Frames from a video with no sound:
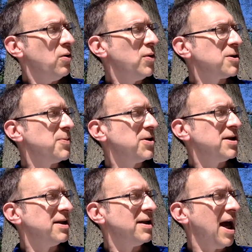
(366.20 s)
whispered
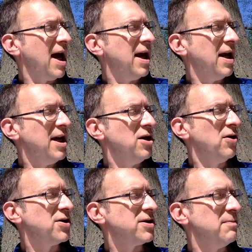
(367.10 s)
Tendai. He
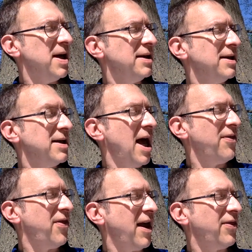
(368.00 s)
noticed the men did
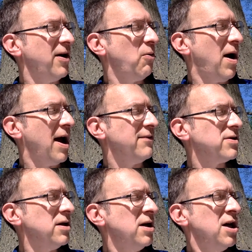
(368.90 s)
not thank their wives.